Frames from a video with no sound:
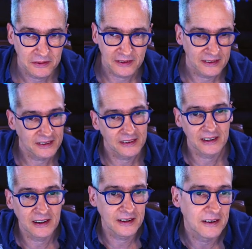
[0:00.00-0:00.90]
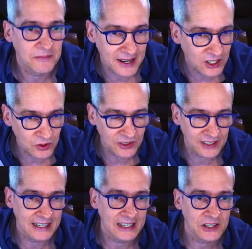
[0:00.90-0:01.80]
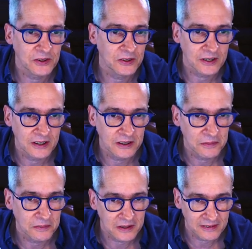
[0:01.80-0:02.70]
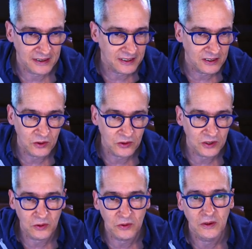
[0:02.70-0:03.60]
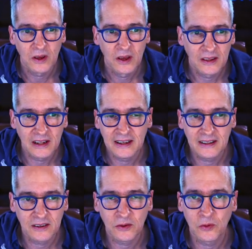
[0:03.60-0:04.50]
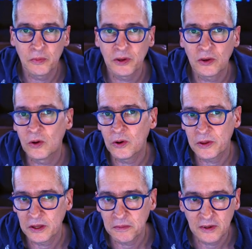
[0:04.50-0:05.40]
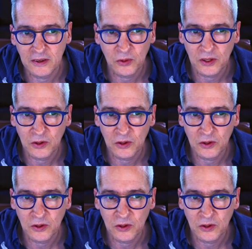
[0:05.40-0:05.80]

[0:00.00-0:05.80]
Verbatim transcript: Since this is a brand new installation, uh, the site is using the latest WordPress core theme, this twenty